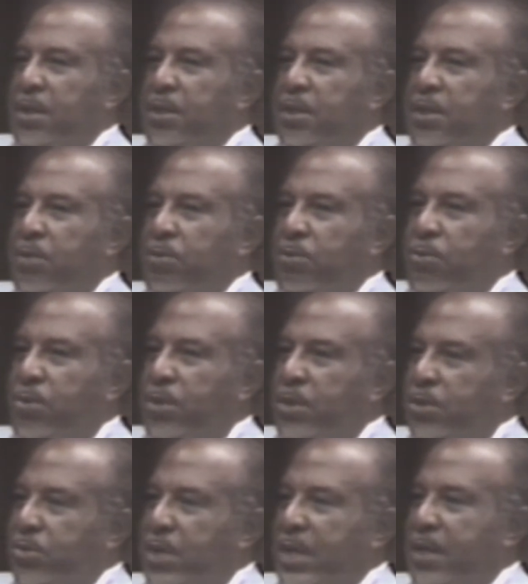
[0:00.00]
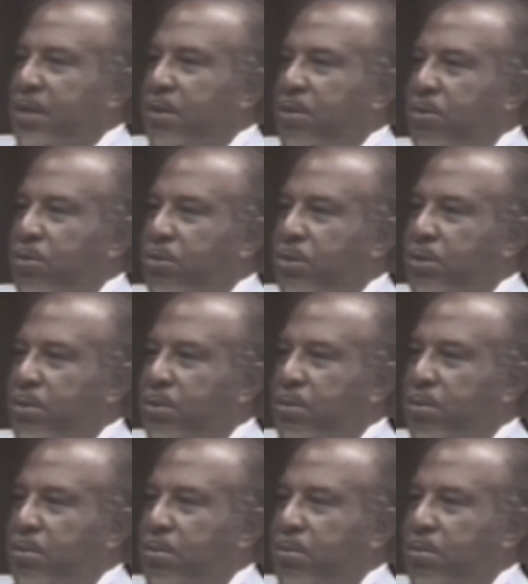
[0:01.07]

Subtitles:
She was the one that tried to go to